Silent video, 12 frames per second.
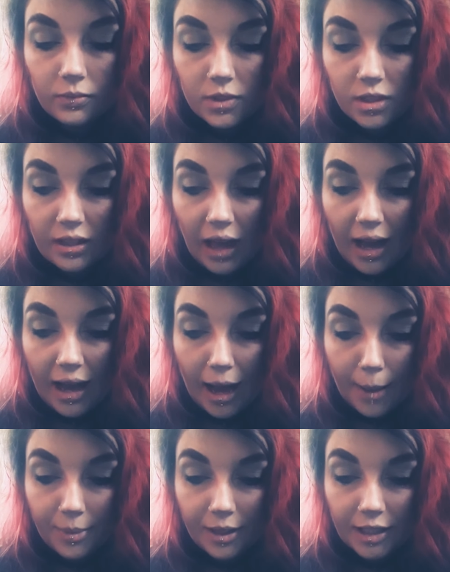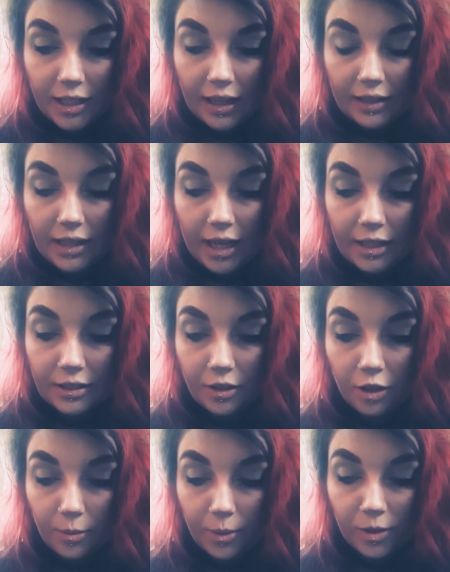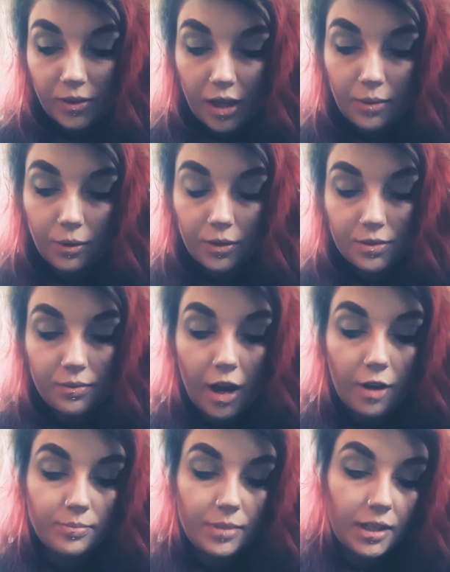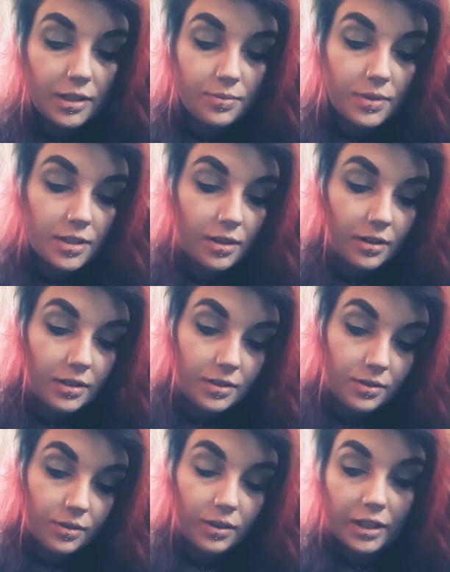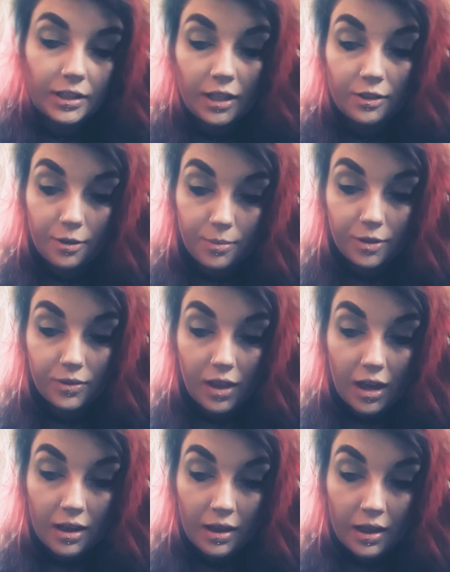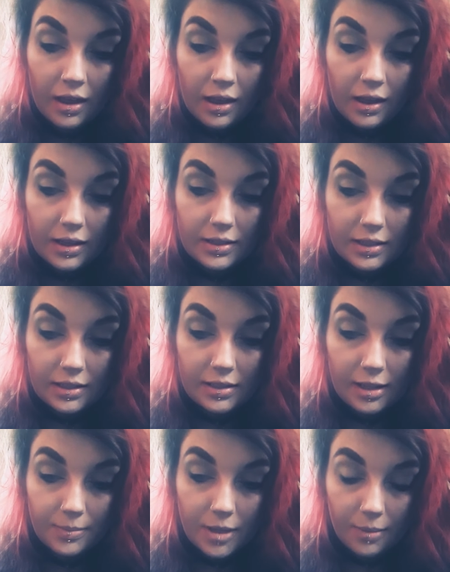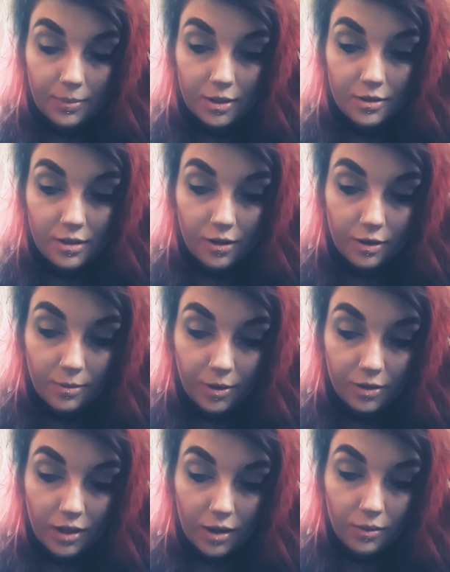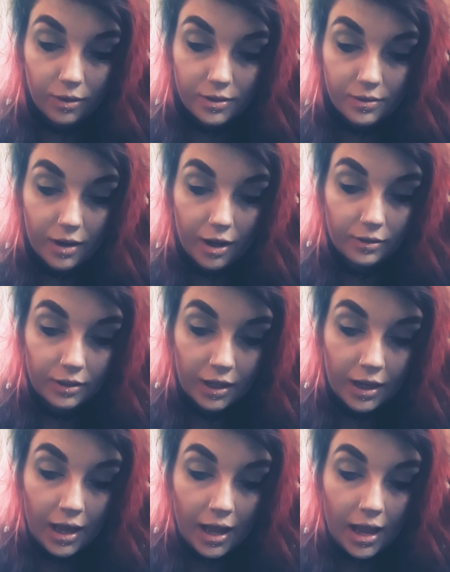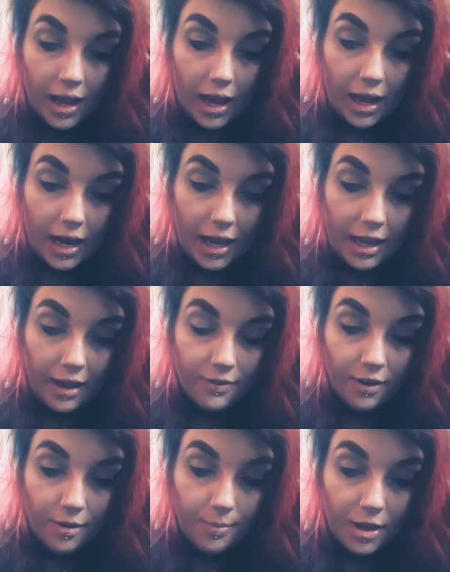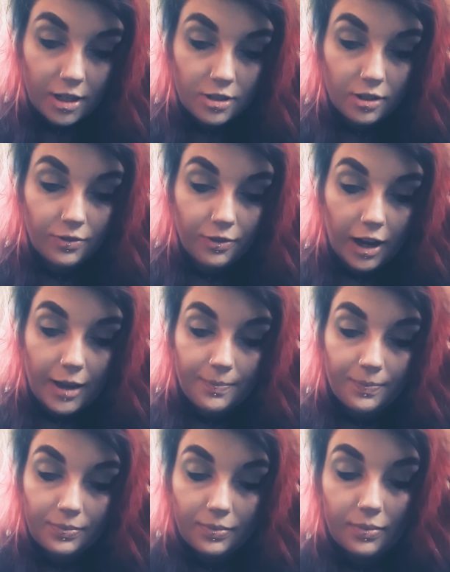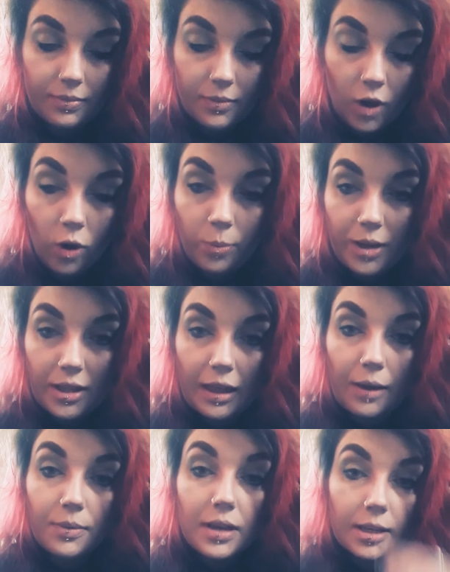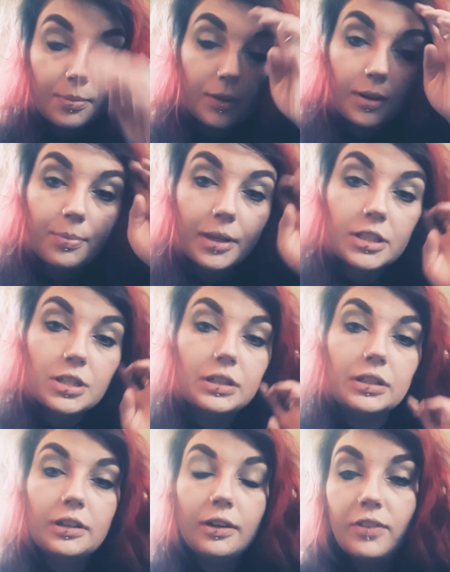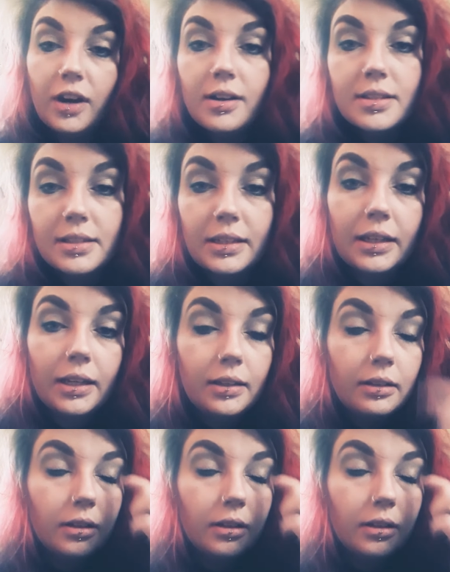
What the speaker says: So that happened, and then her birthday rolls around because we started school, and then her birthday is in September. So her birthday rolls around, and I gave her a picture frame, hoping that we could put a picture of us in it.